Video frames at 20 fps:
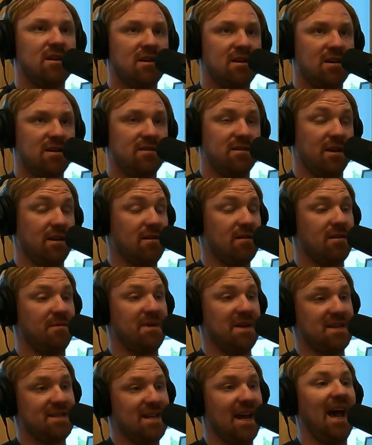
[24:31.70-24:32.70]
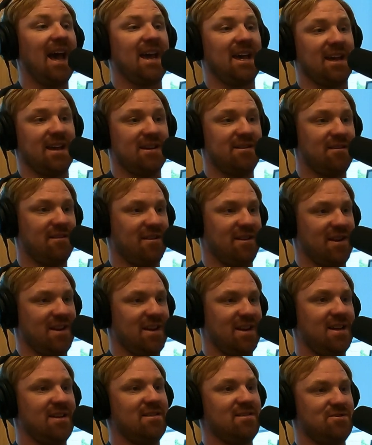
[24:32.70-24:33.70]
They're going to be attacking it, turning
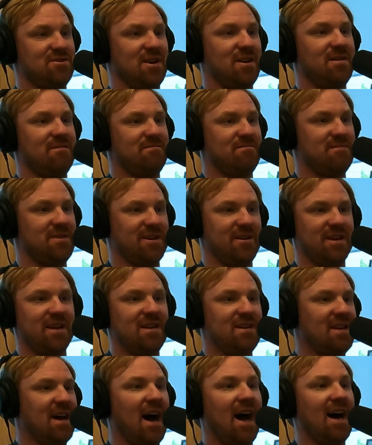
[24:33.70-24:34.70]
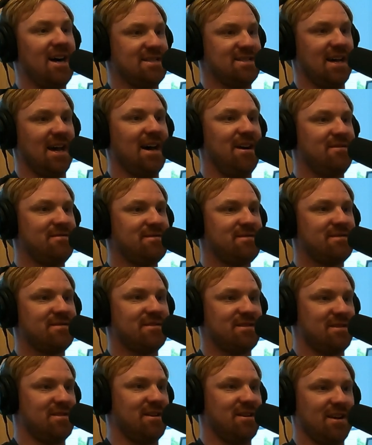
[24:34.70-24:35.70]
it into chum. They're eating the eyes out.
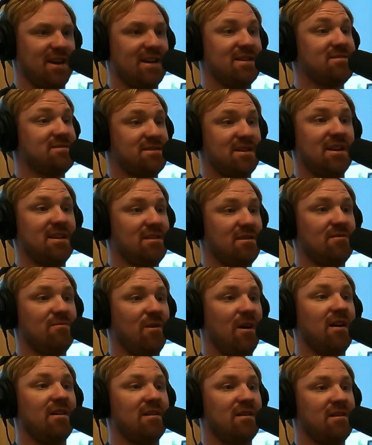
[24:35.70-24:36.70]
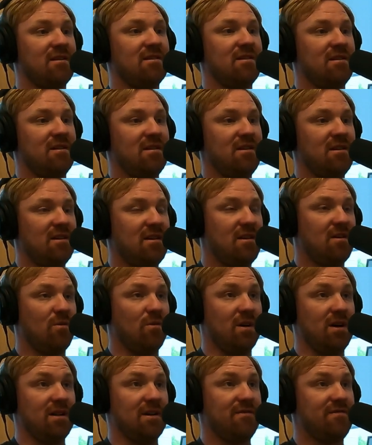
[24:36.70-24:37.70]
Mm-hmm. They're getting scent in the water.
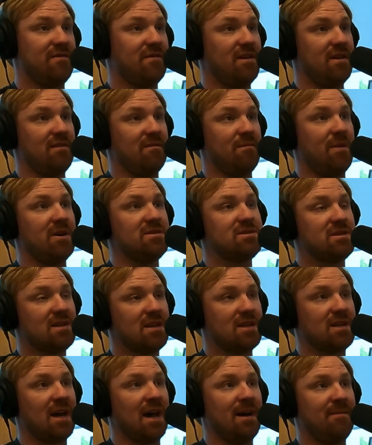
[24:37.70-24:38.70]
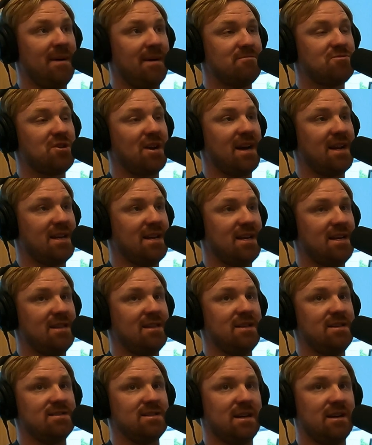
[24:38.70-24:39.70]
Well, if most of the time I'm trying to hit
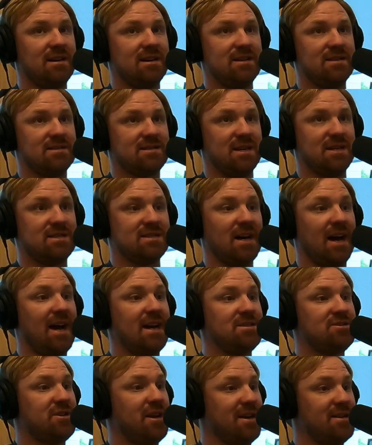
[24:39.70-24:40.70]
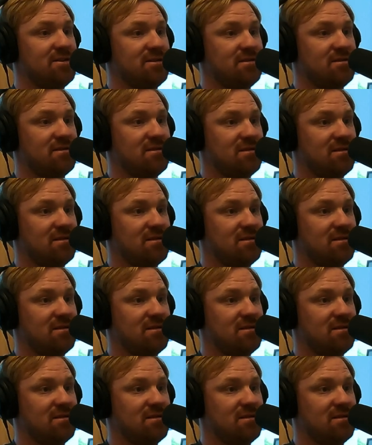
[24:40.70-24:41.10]
these areas at tide changes,